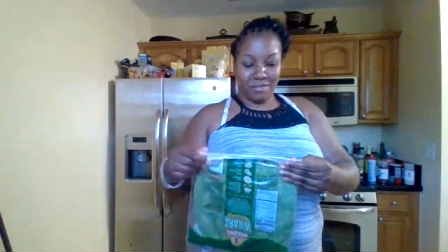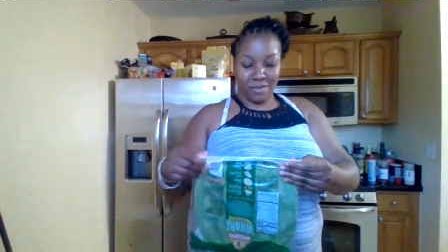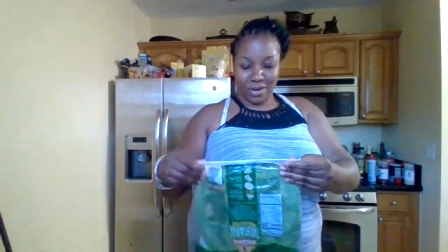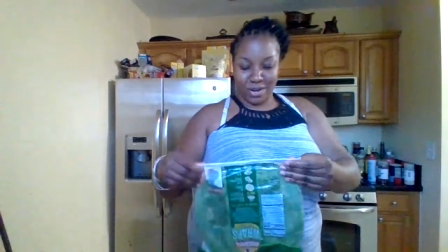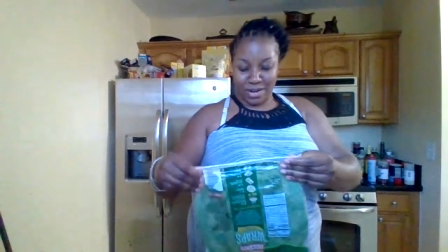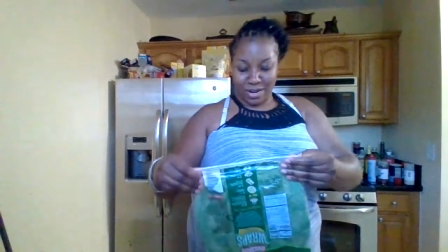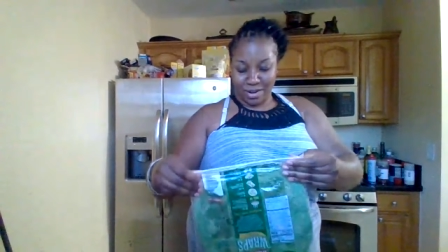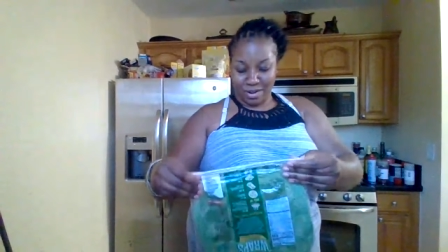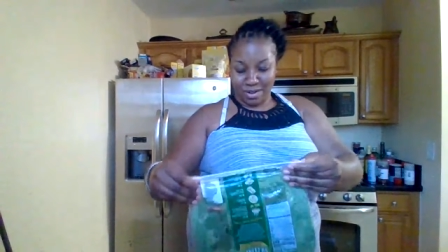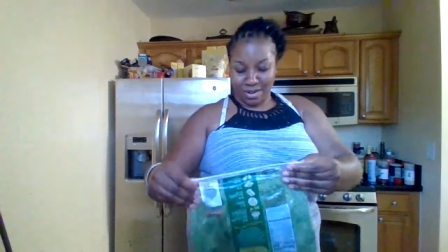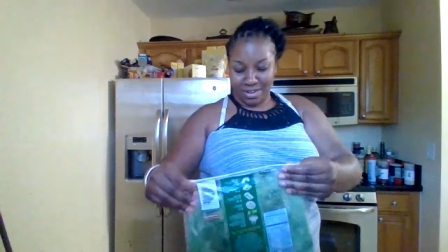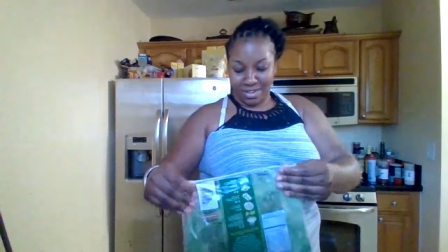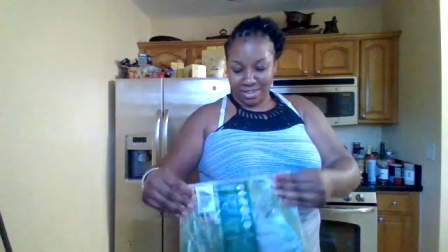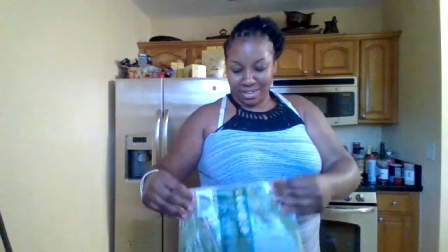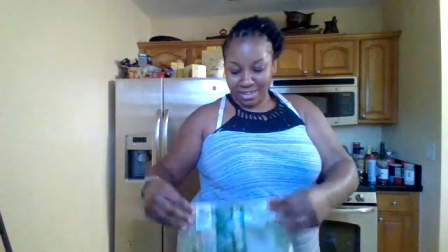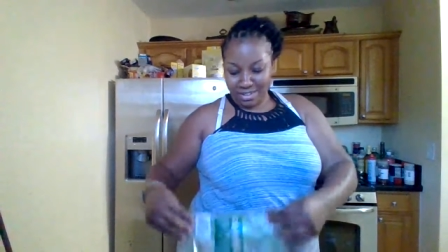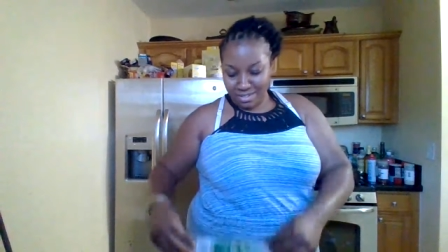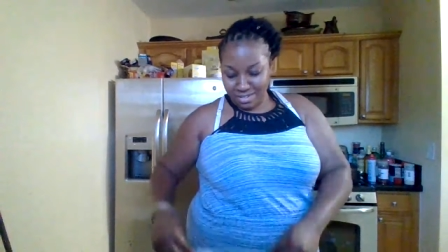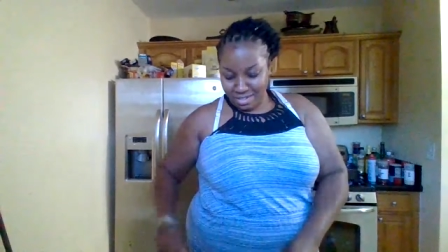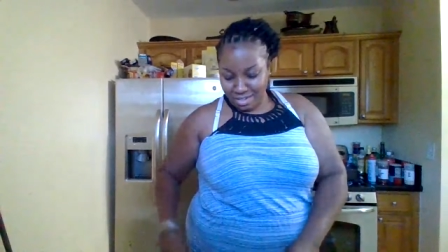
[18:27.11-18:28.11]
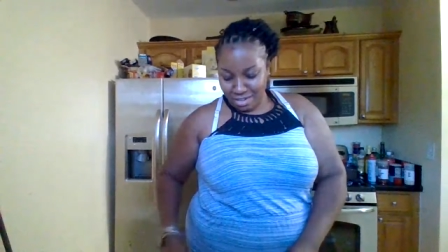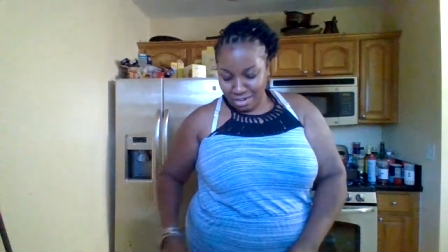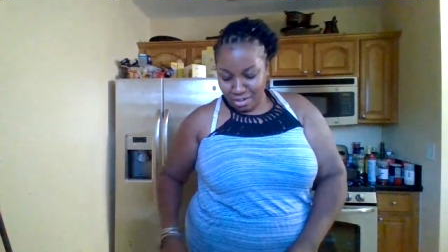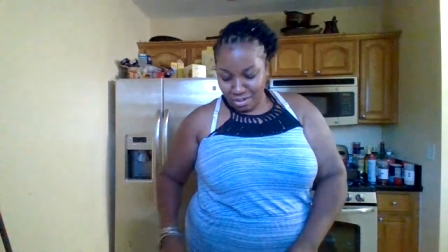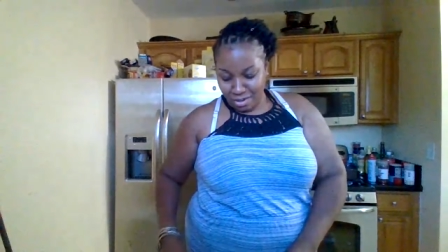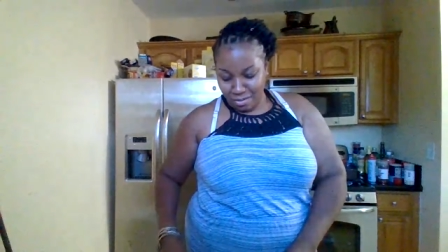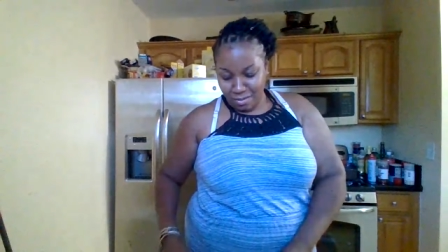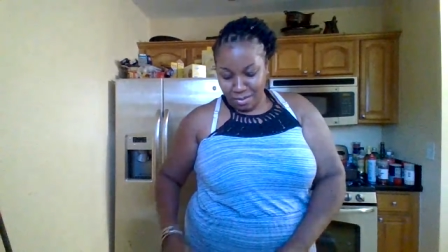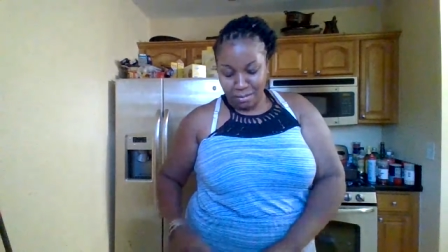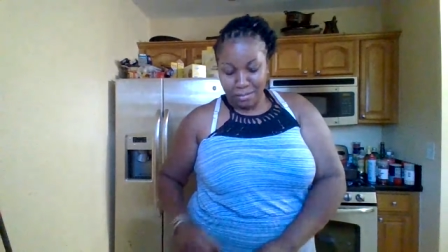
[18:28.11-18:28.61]
working on it because
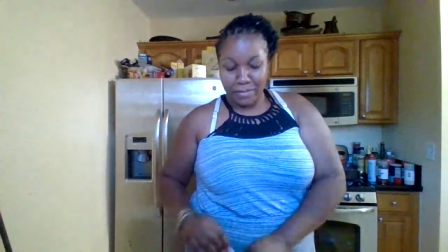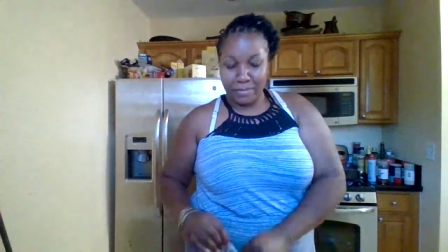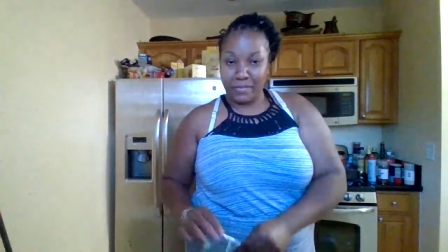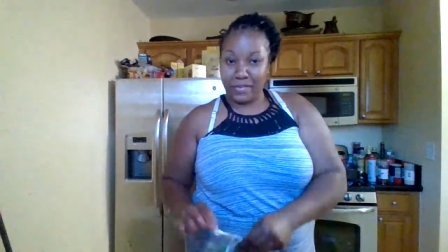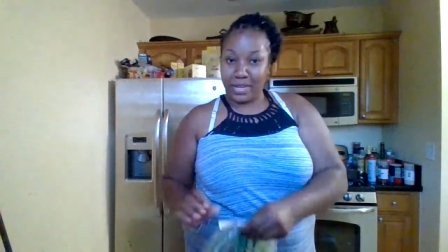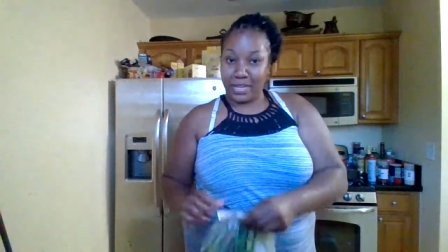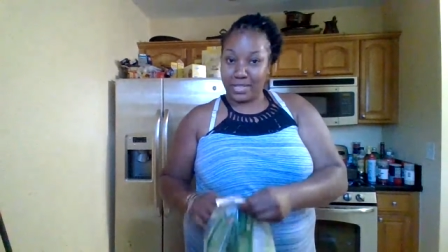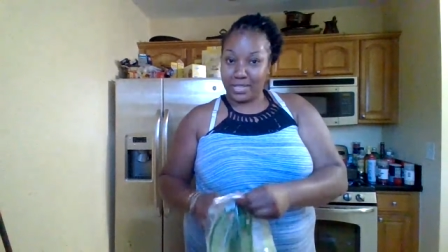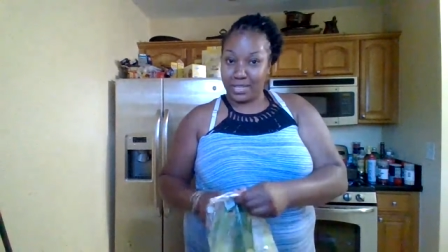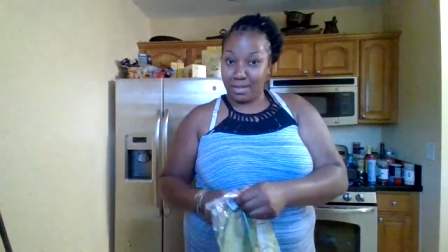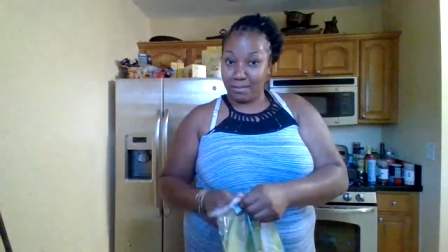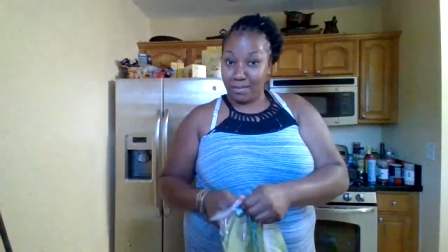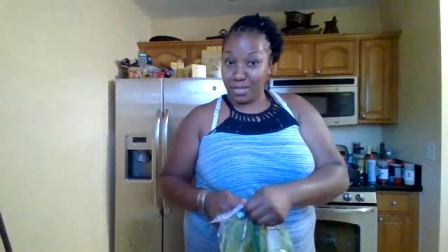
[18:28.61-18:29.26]
I want to perfect it,